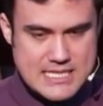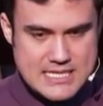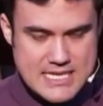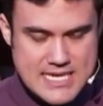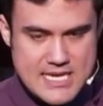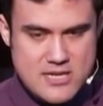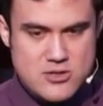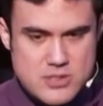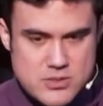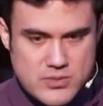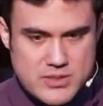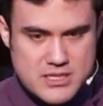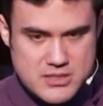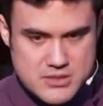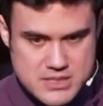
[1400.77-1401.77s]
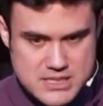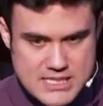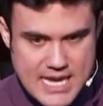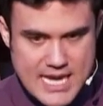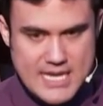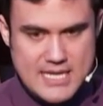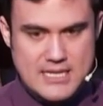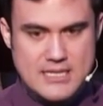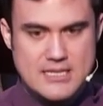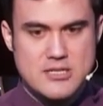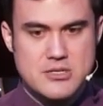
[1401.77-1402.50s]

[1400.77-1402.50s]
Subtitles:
hears what they're saying.